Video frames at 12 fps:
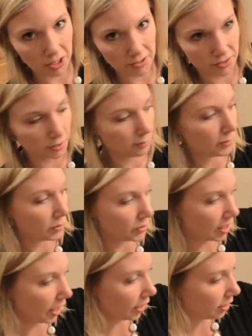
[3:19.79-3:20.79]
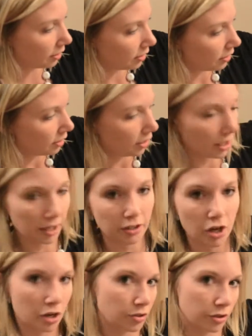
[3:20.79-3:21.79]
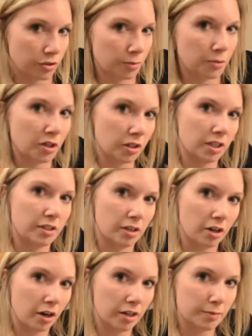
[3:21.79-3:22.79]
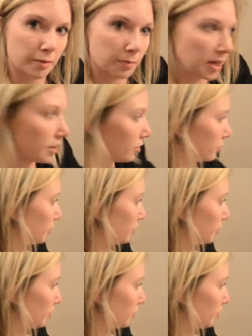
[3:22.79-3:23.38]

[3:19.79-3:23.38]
some music, and also some cookies that your husband made. Those